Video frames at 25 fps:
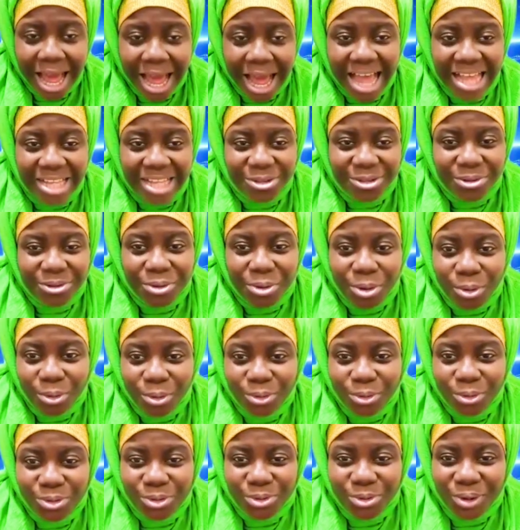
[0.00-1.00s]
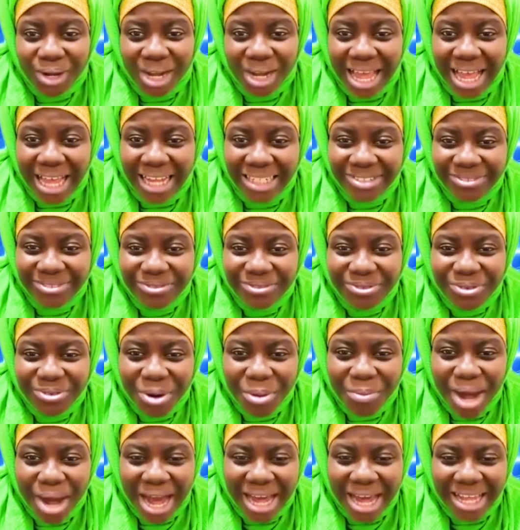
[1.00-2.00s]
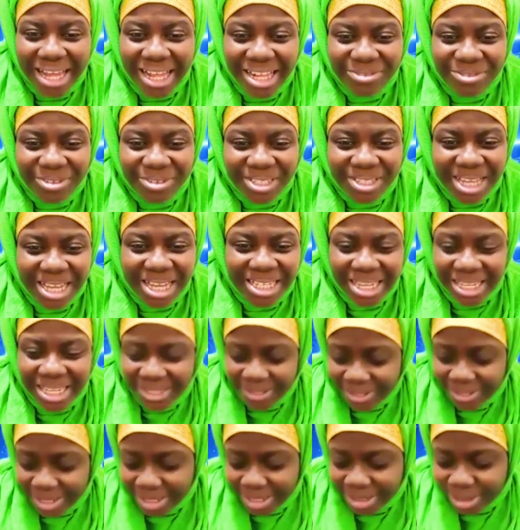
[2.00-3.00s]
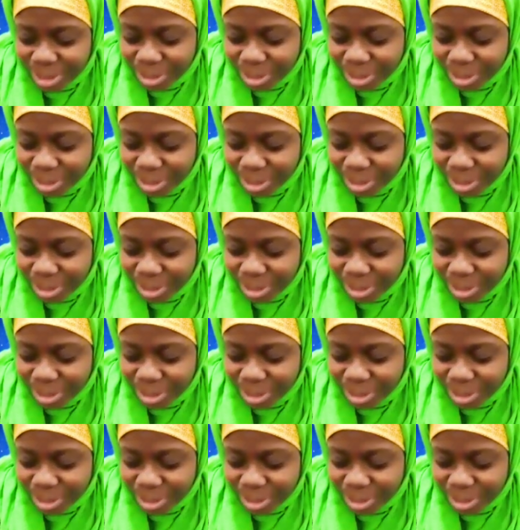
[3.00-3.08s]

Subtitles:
as you also learn from our guest researcher today.